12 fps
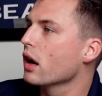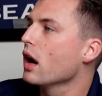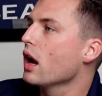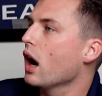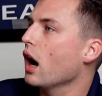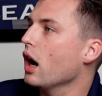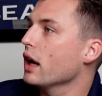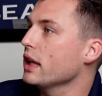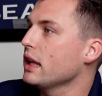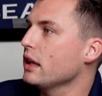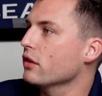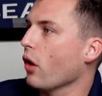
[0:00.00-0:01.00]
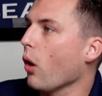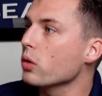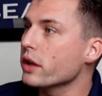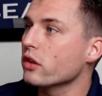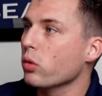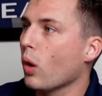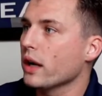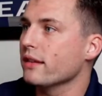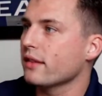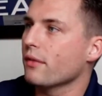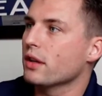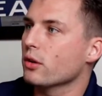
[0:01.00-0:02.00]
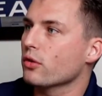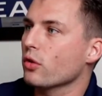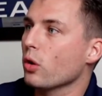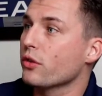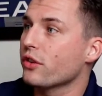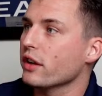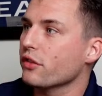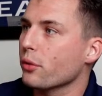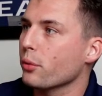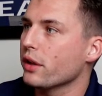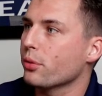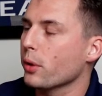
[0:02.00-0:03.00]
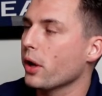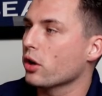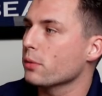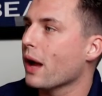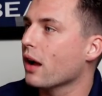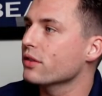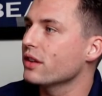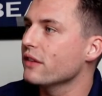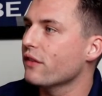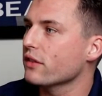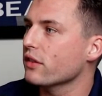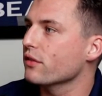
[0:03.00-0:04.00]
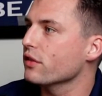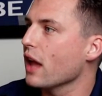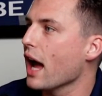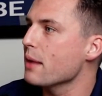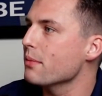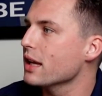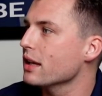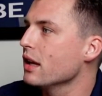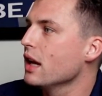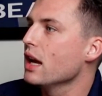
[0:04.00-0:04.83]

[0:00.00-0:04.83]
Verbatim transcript: Uh, he is only twenty-seven years old, six three, three hundred pound defensive lineman,